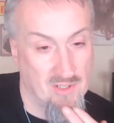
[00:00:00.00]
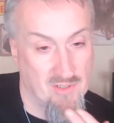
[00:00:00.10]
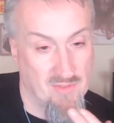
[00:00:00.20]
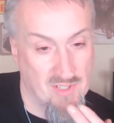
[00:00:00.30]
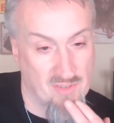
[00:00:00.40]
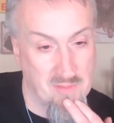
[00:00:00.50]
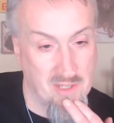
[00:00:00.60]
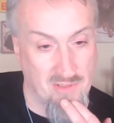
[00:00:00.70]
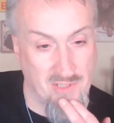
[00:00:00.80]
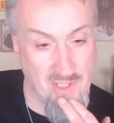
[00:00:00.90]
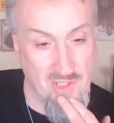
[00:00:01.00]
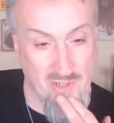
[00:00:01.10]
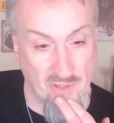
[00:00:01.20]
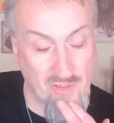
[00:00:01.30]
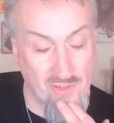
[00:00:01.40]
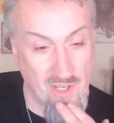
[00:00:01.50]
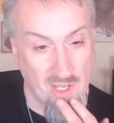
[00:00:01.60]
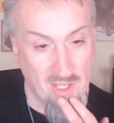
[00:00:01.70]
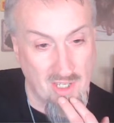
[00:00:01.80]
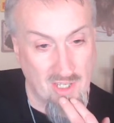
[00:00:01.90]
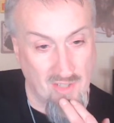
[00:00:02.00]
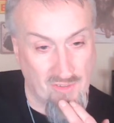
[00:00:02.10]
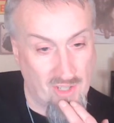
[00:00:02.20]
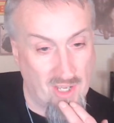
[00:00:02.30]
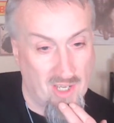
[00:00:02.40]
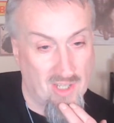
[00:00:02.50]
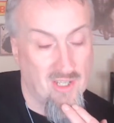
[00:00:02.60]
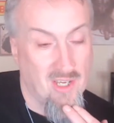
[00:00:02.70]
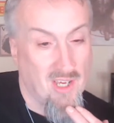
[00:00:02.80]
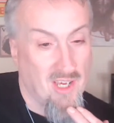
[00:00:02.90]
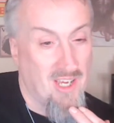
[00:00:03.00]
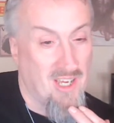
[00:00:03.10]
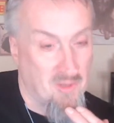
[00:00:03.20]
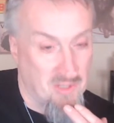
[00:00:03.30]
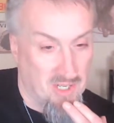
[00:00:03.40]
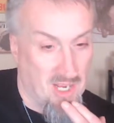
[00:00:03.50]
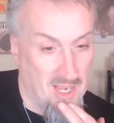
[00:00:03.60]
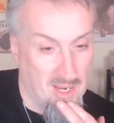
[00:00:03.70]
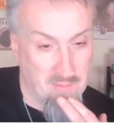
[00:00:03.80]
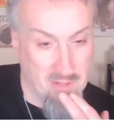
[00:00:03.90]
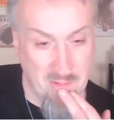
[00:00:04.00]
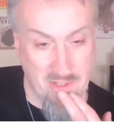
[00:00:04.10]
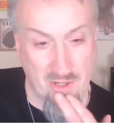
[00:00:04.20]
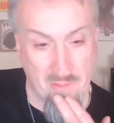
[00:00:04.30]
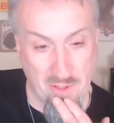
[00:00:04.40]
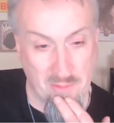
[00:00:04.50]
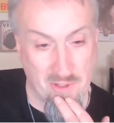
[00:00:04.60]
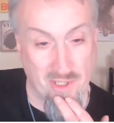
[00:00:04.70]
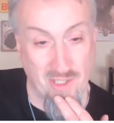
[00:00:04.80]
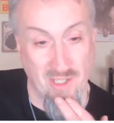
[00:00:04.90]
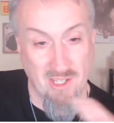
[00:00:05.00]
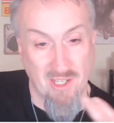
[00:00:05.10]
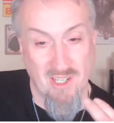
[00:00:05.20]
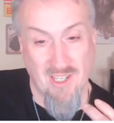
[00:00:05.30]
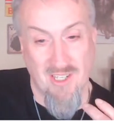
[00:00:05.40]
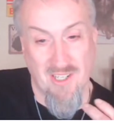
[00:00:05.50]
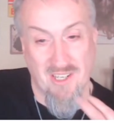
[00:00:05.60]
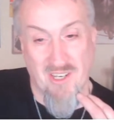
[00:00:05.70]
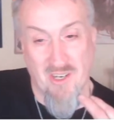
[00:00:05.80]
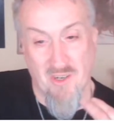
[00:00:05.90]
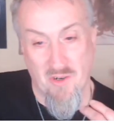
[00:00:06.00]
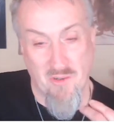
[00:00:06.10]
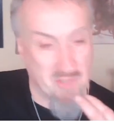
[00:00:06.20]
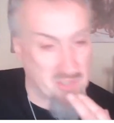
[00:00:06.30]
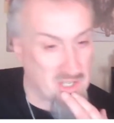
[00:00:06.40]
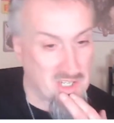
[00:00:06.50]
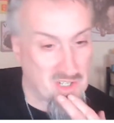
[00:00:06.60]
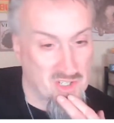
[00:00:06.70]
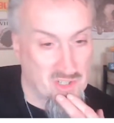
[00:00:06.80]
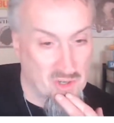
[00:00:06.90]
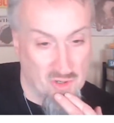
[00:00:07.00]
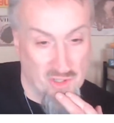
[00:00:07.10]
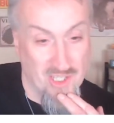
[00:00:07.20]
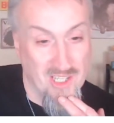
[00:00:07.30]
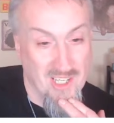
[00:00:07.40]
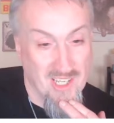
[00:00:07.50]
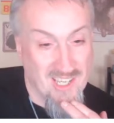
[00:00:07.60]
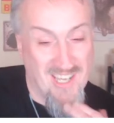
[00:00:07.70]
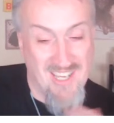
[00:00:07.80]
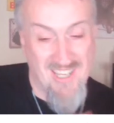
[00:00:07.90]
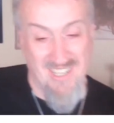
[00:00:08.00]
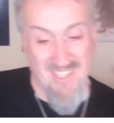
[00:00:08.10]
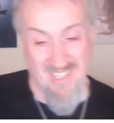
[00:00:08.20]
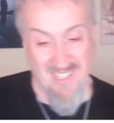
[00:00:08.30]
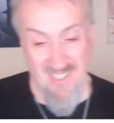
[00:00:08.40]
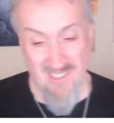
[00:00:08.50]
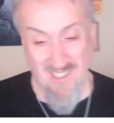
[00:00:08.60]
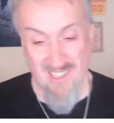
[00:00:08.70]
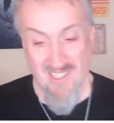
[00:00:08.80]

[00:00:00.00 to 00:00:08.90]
his female teachers instead. Did I have premature puberty, or was it just early? you